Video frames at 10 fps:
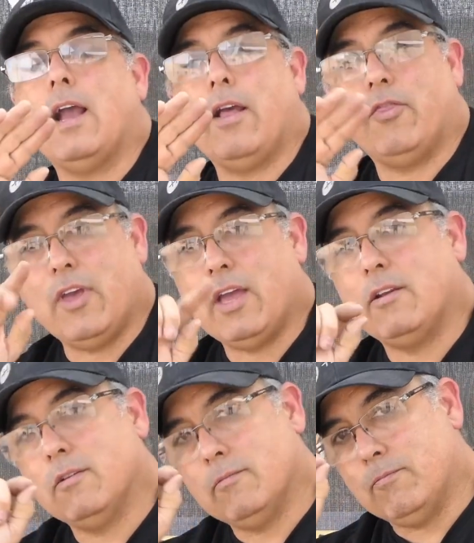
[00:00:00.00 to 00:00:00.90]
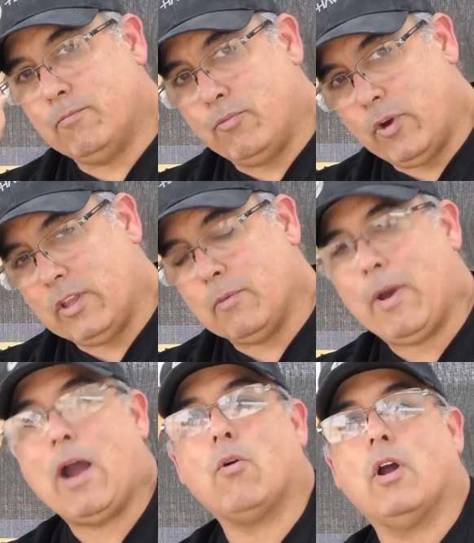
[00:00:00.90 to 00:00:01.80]
and then bring the
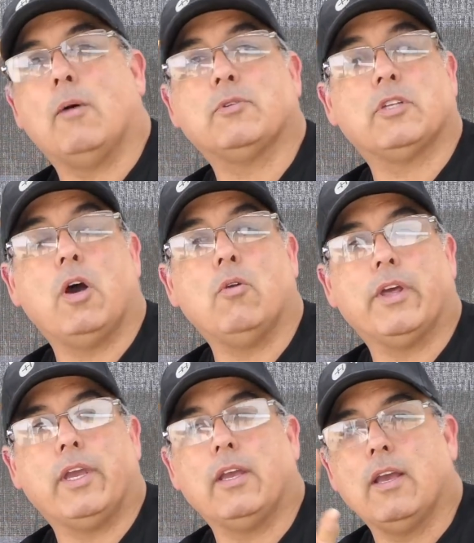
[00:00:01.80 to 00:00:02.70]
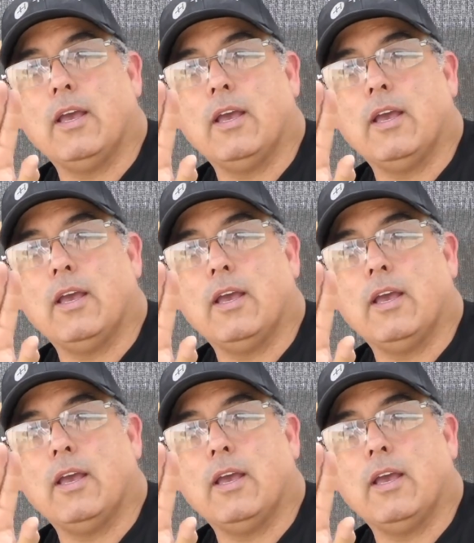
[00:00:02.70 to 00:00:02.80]
power up slowly